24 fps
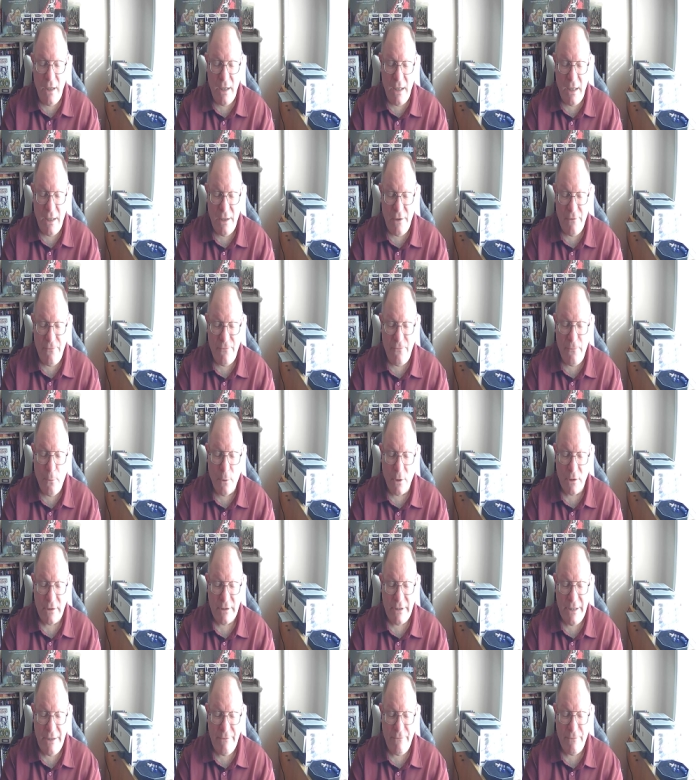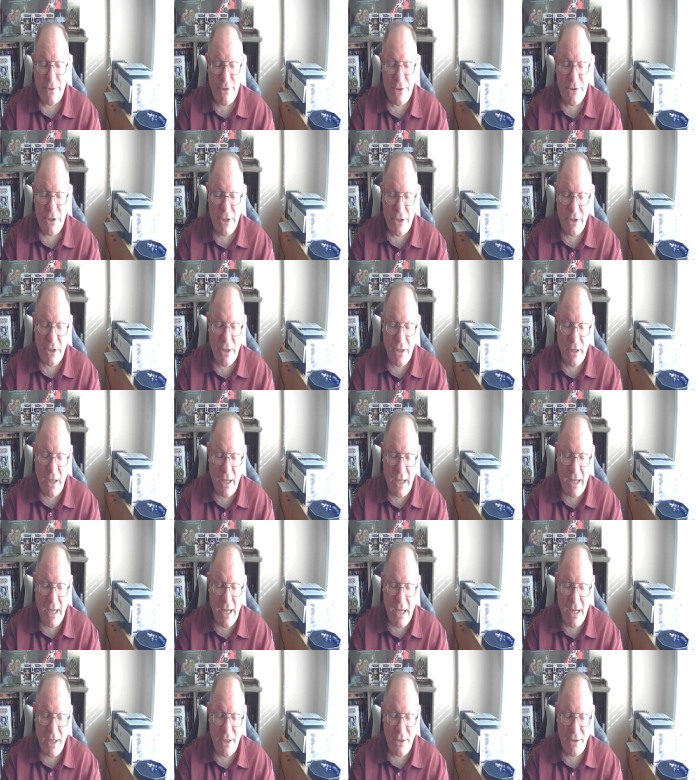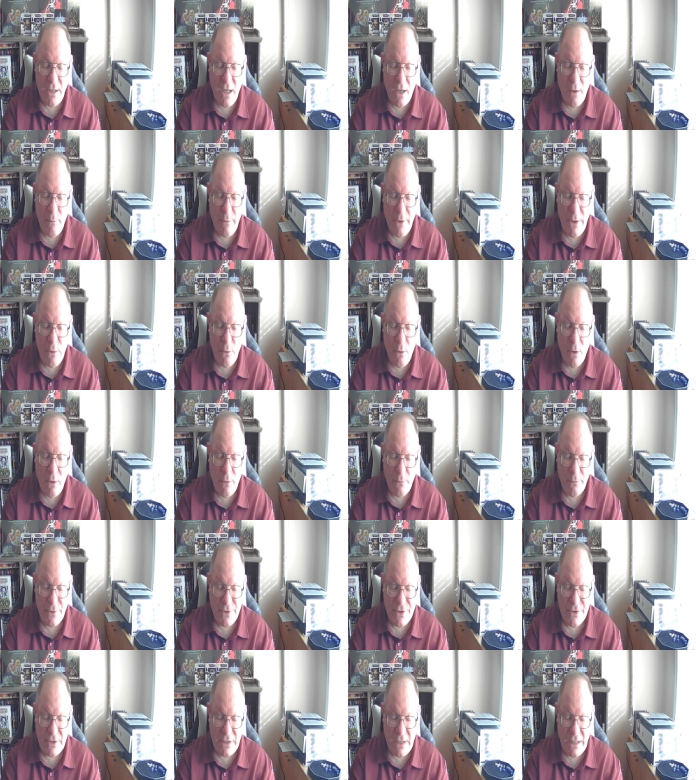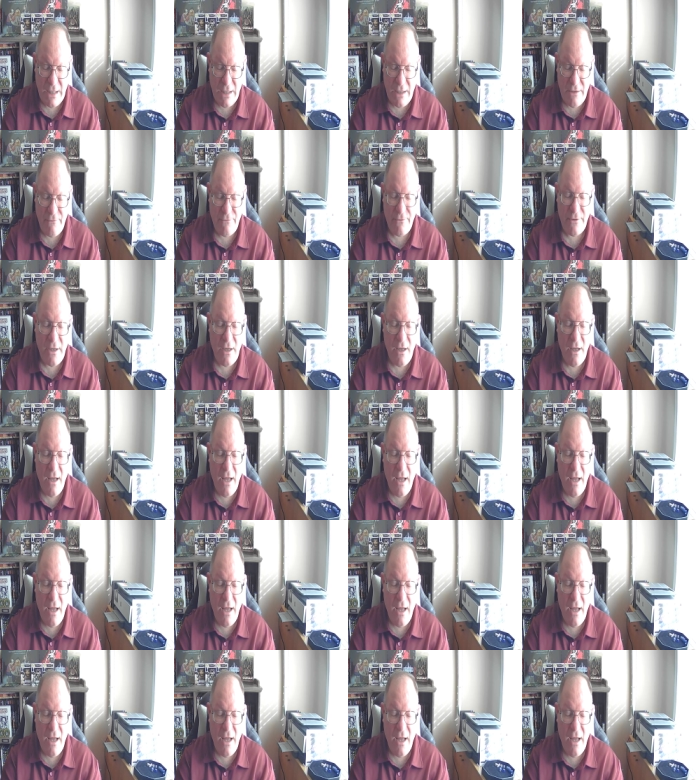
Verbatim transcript: in Fort Lee, Virginia, and we all received